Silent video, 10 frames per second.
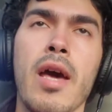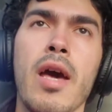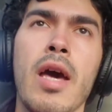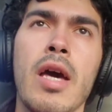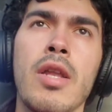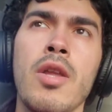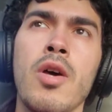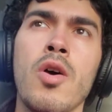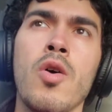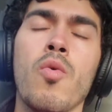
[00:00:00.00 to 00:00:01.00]
And
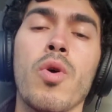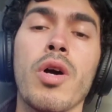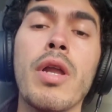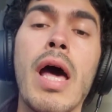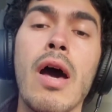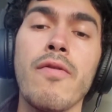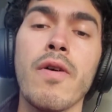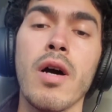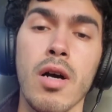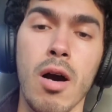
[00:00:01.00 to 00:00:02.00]
we're going to have
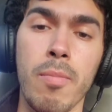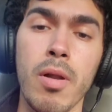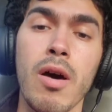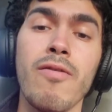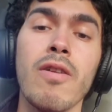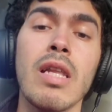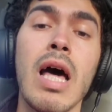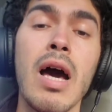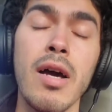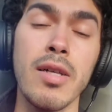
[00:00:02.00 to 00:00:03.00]
a couple of
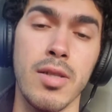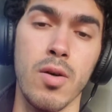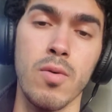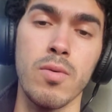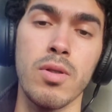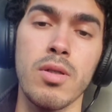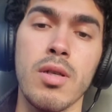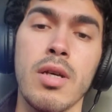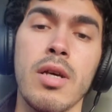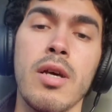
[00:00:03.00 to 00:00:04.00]
lie tones
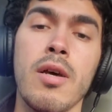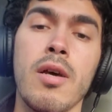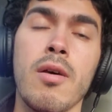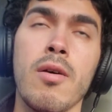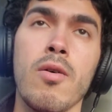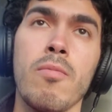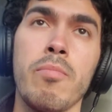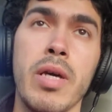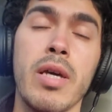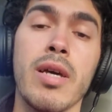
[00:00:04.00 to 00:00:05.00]

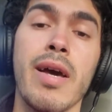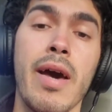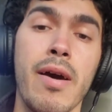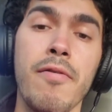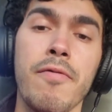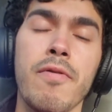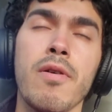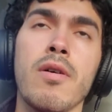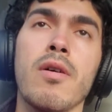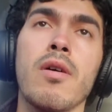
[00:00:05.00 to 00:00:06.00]
being F,
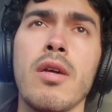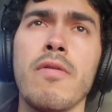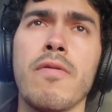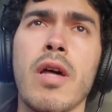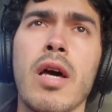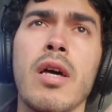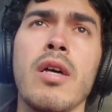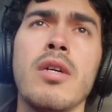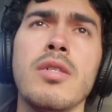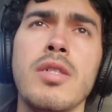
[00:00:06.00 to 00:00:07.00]
E flat,
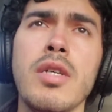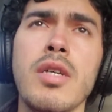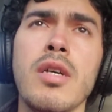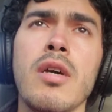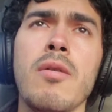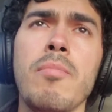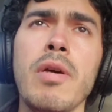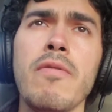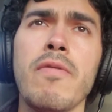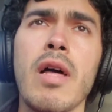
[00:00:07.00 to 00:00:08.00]
G,
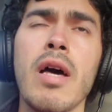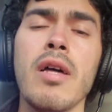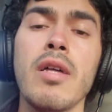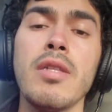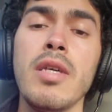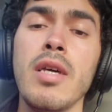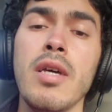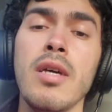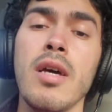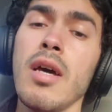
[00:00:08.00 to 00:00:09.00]
B flat,
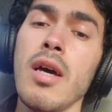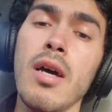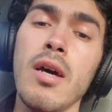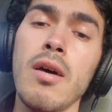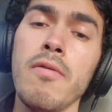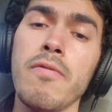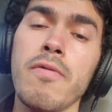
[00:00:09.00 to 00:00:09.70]
D, F.